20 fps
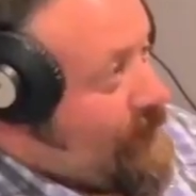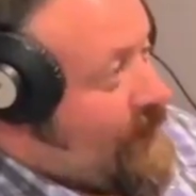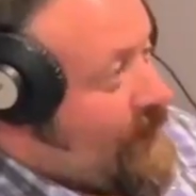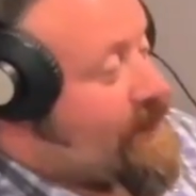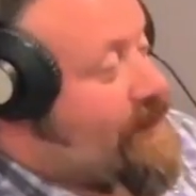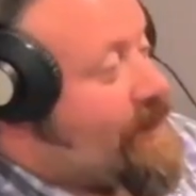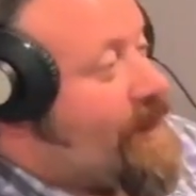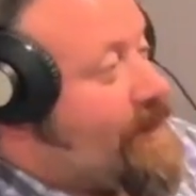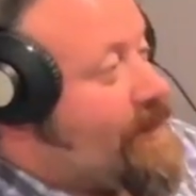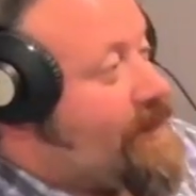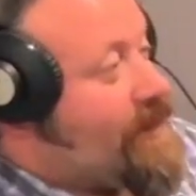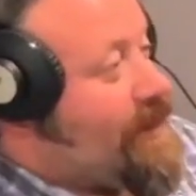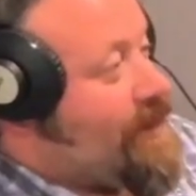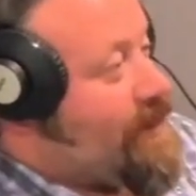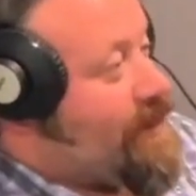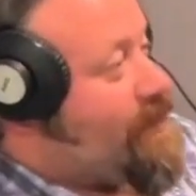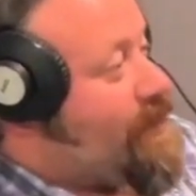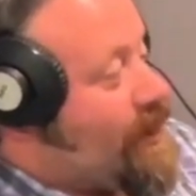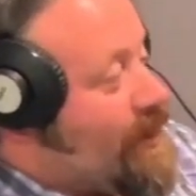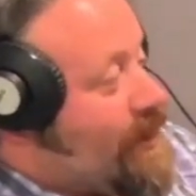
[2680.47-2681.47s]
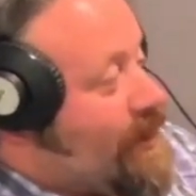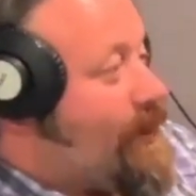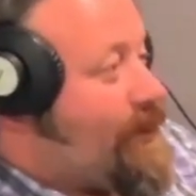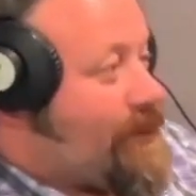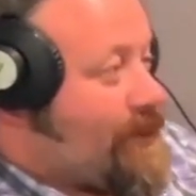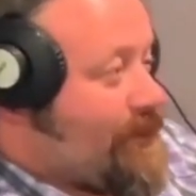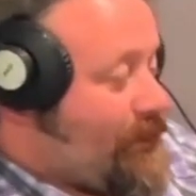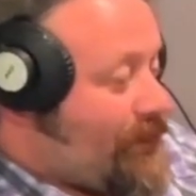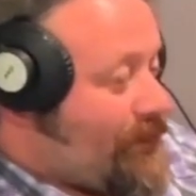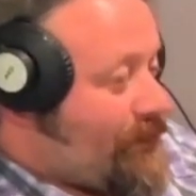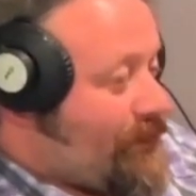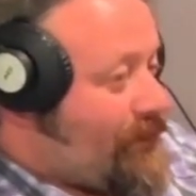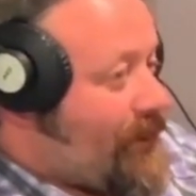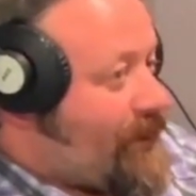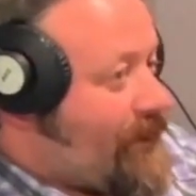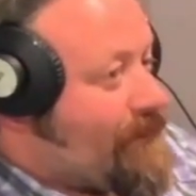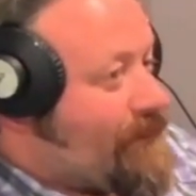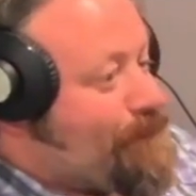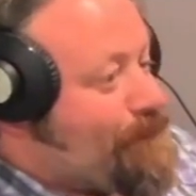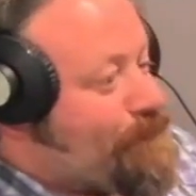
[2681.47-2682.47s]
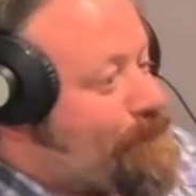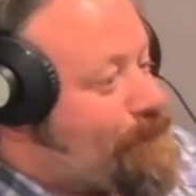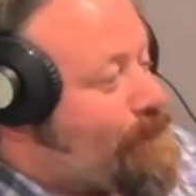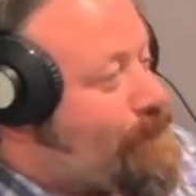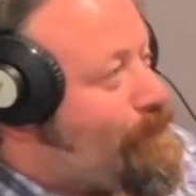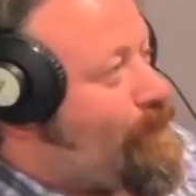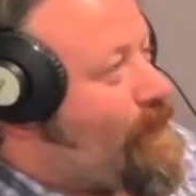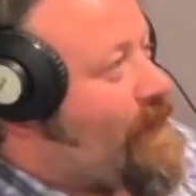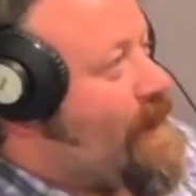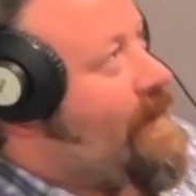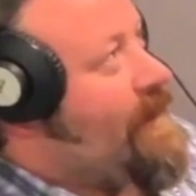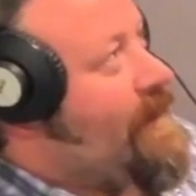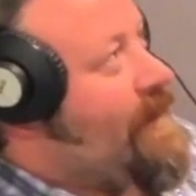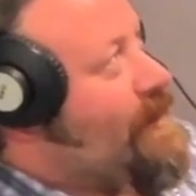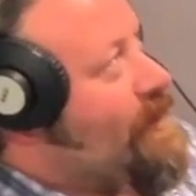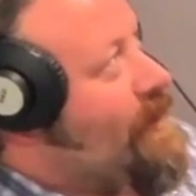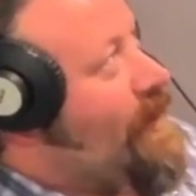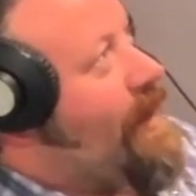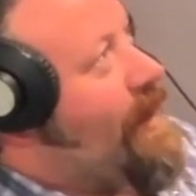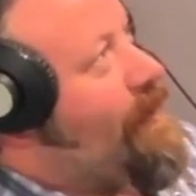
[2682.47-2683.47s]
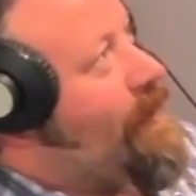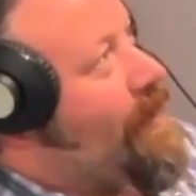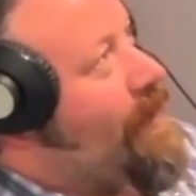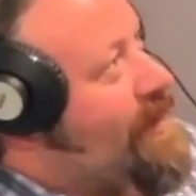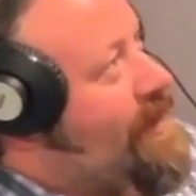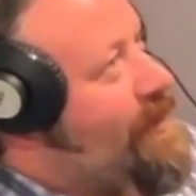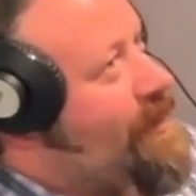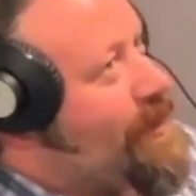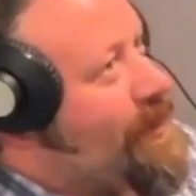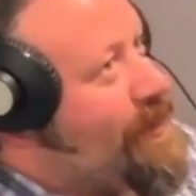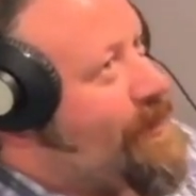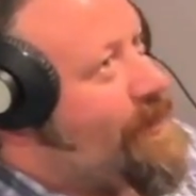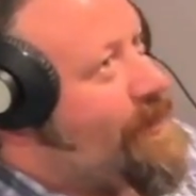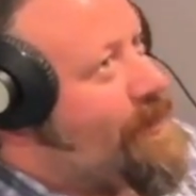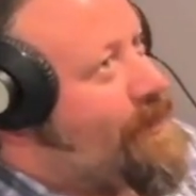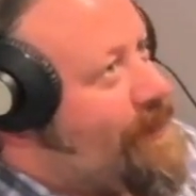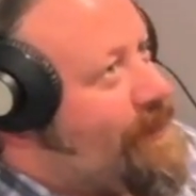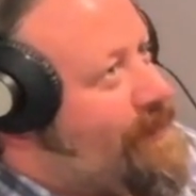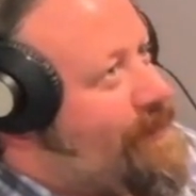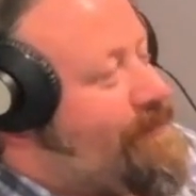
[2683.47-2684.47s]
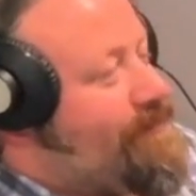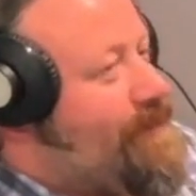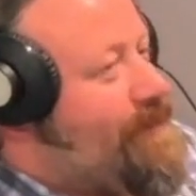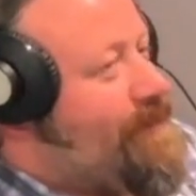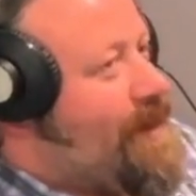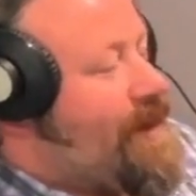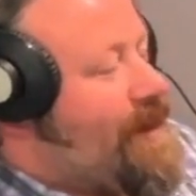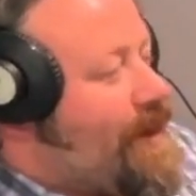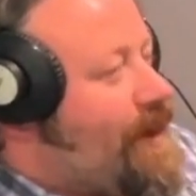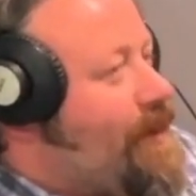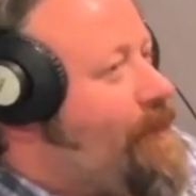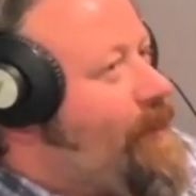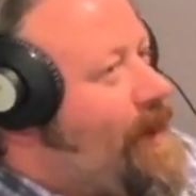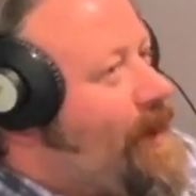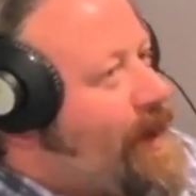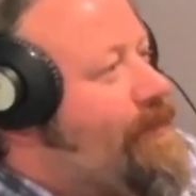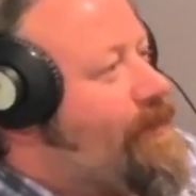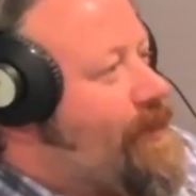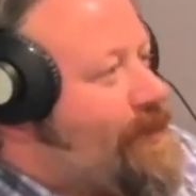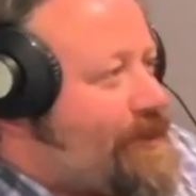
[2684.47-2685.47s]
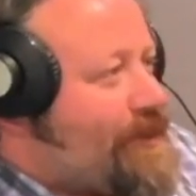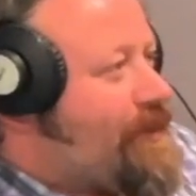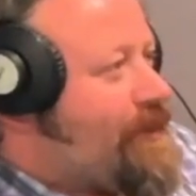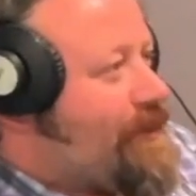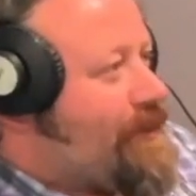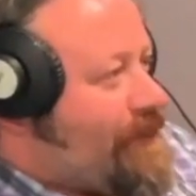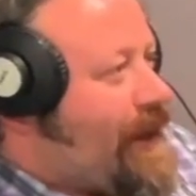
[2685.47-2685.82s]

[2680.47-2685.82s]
right? / Jeremiah was a bullfrog. Mm-hmm. So I wanted to do sort of my version of